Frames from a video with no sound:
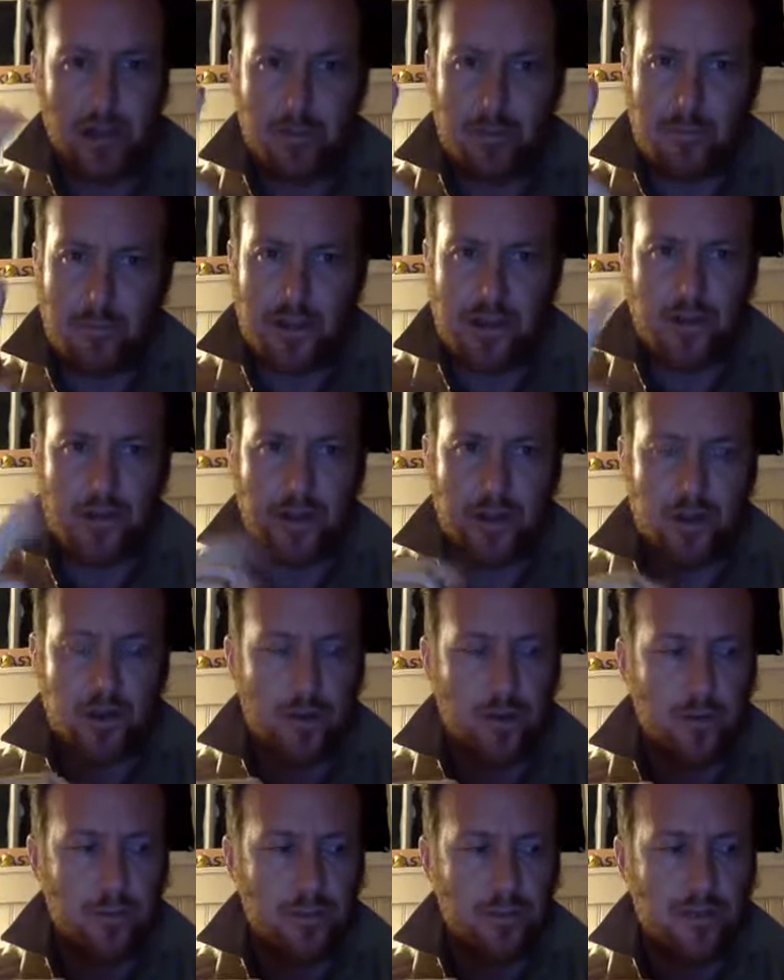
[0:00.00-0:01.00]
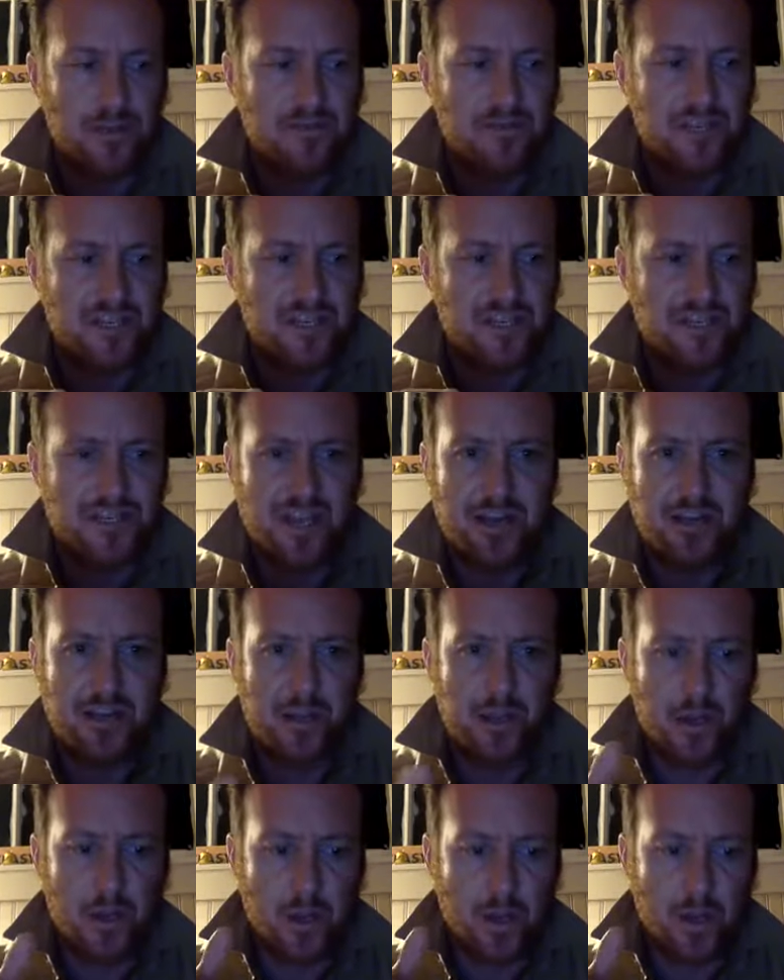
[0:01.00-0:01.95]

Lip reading: I'm a patriot who believes in dissent,